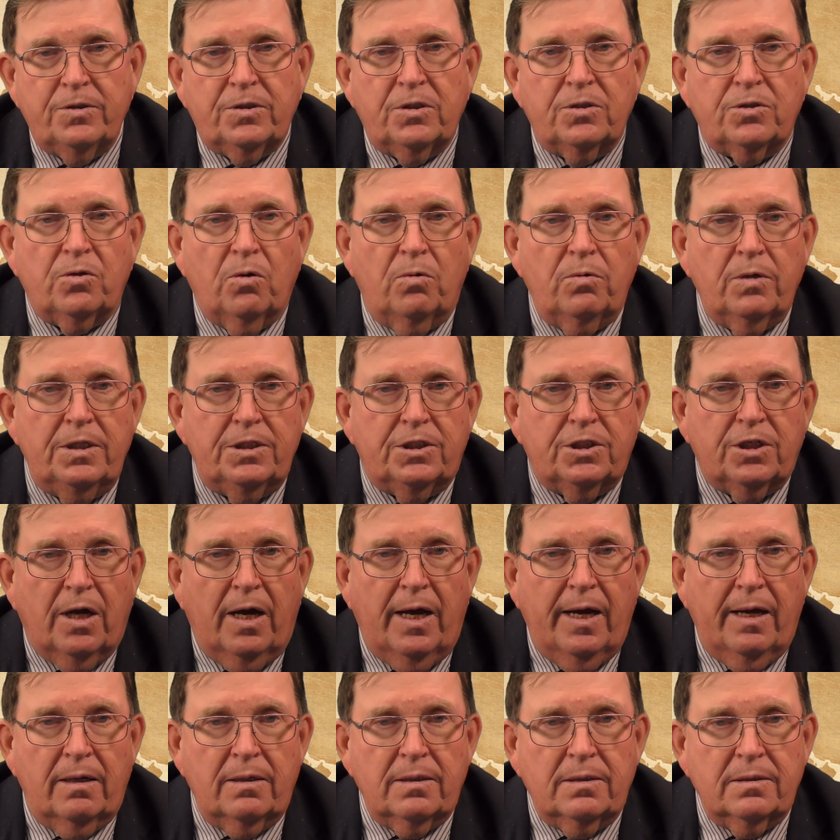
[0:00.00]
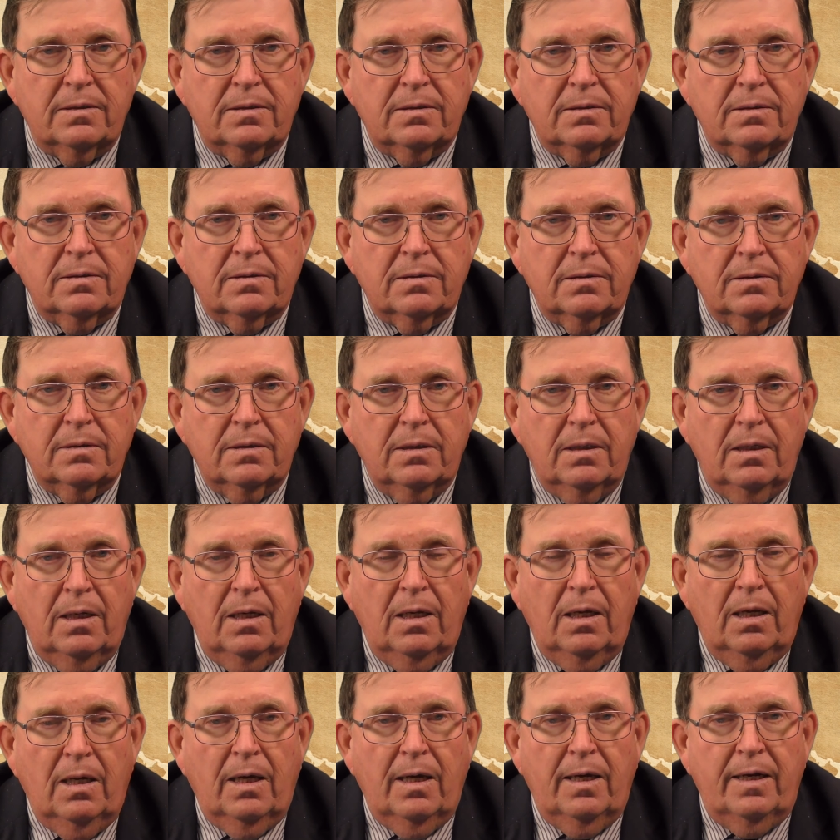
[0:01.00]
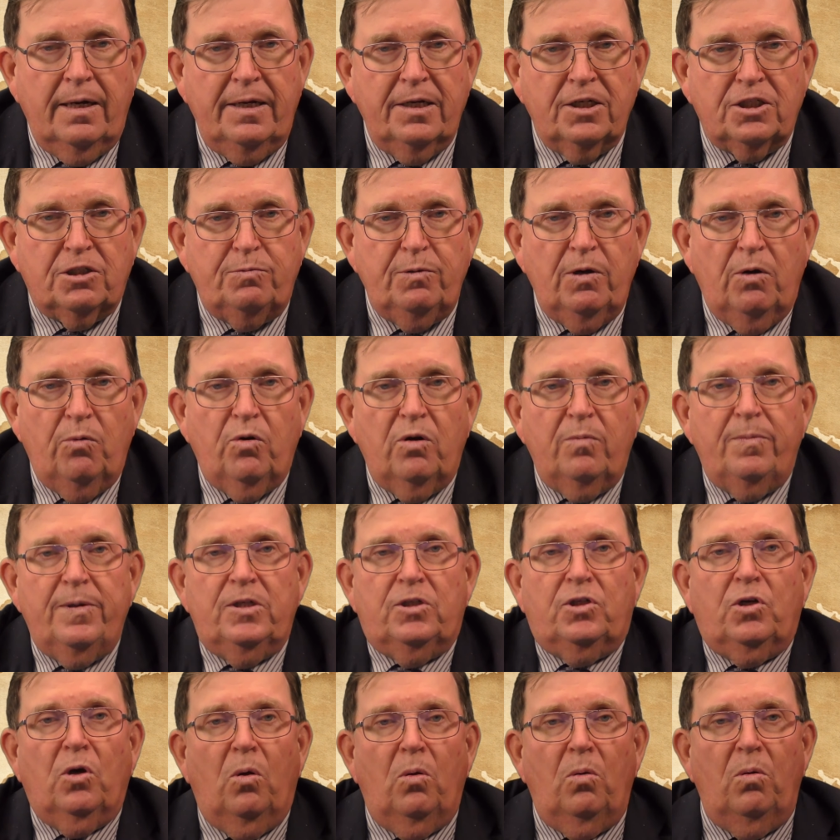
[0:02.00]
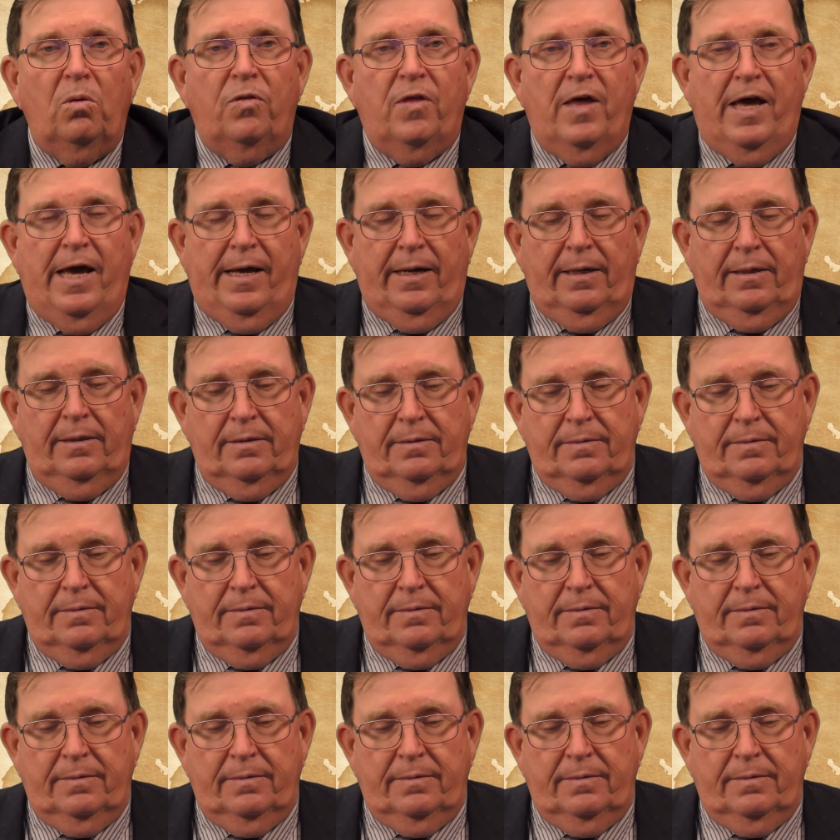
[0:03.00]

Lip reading: his only child. And Ishmael would have been told that.